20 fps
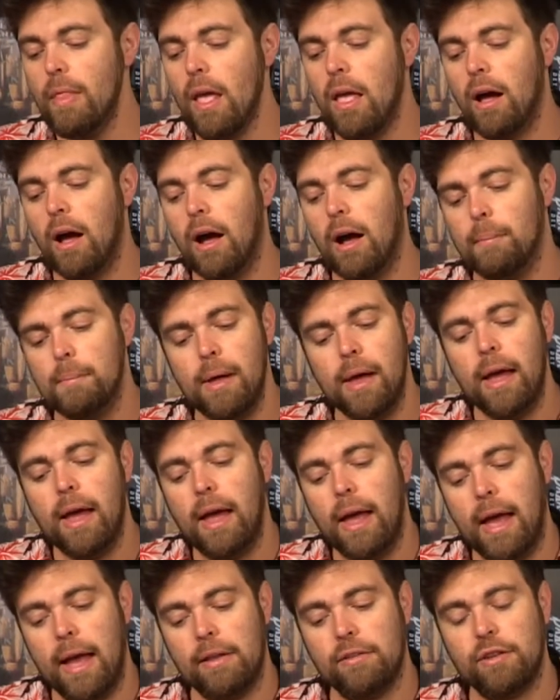Um,
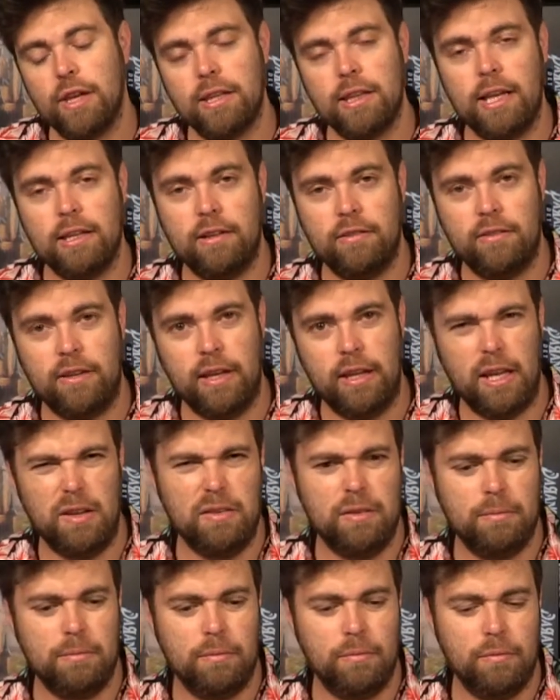and so I'd like to see it
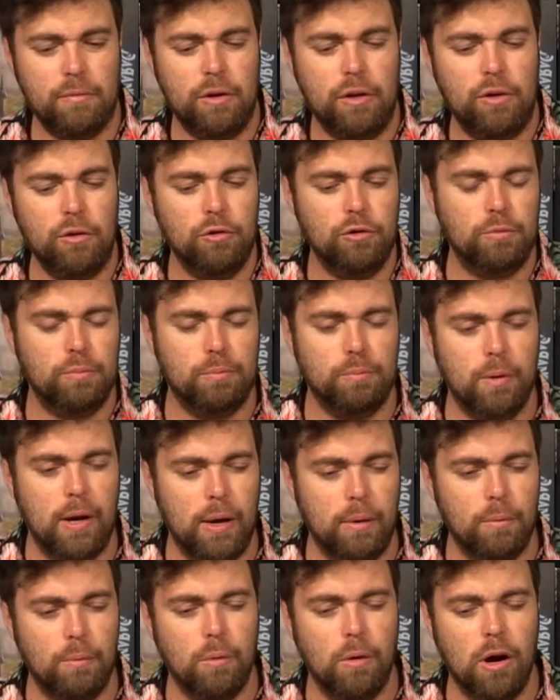even reduced
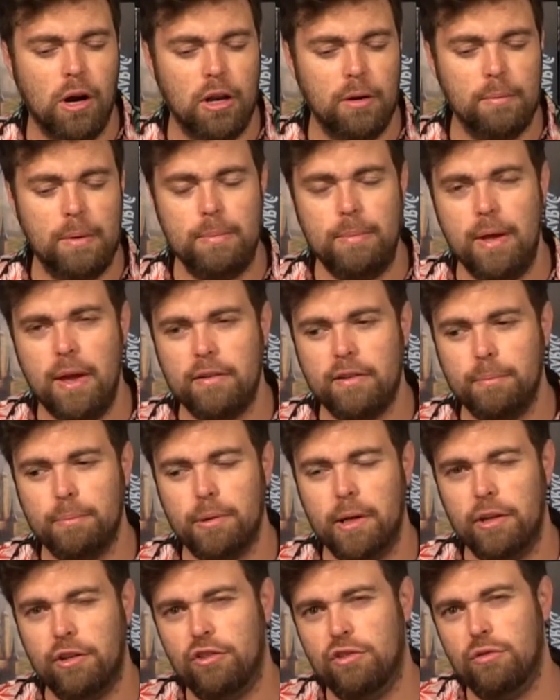by one. Maybe you have to
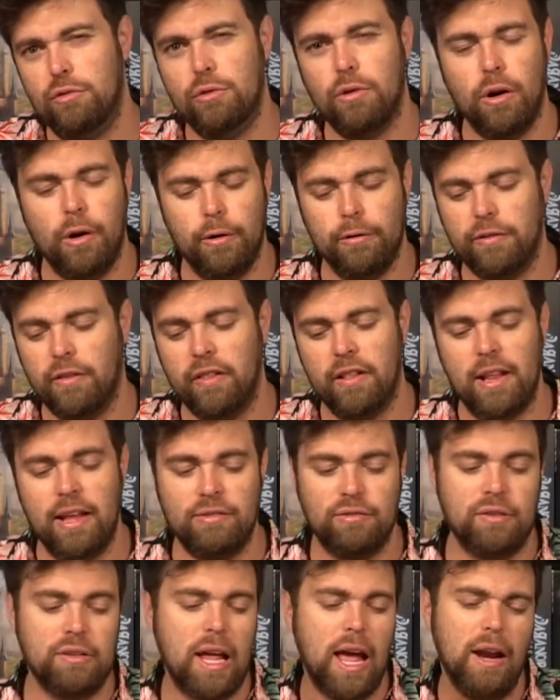play two cards in the
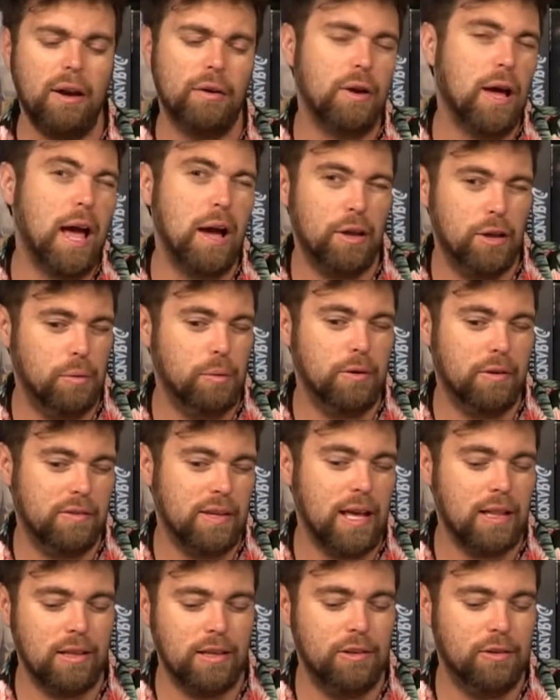last round. I don't know how you would
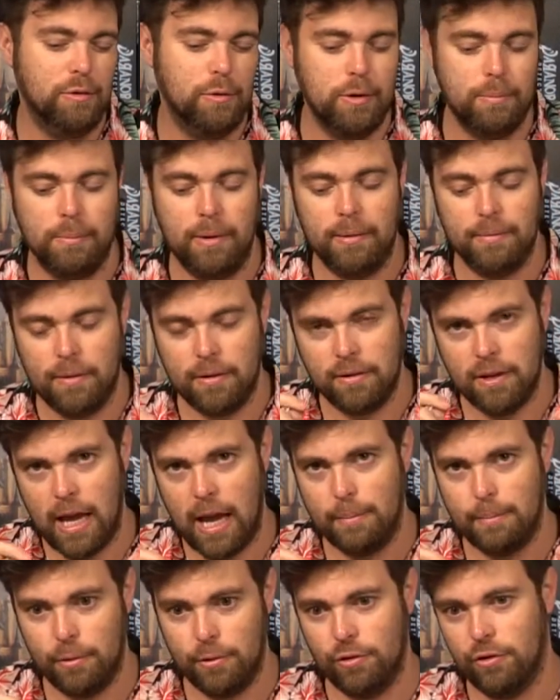exactly do it, but the
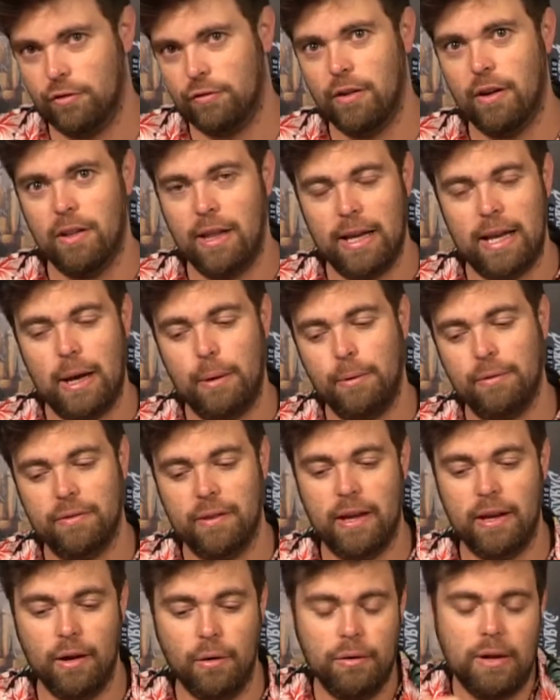timer just felt like I was
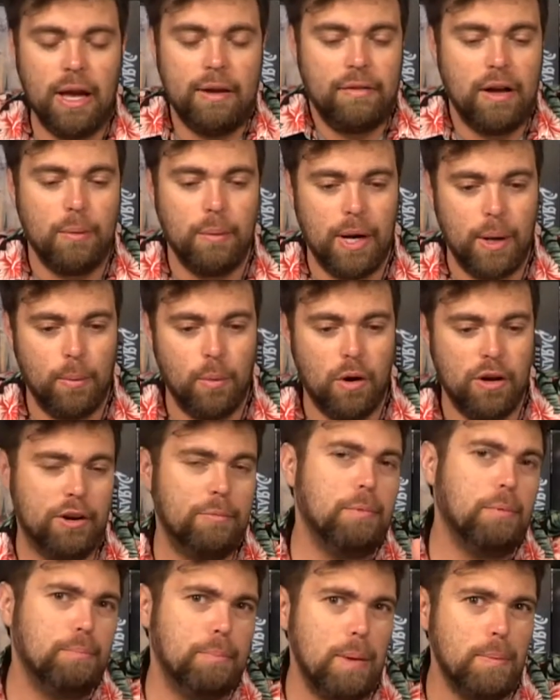like, okay, I've got what I
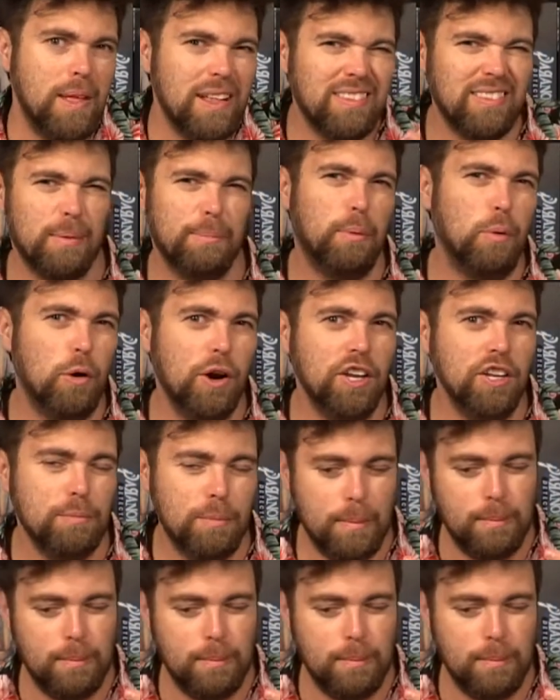wanted. But maybe that's the point.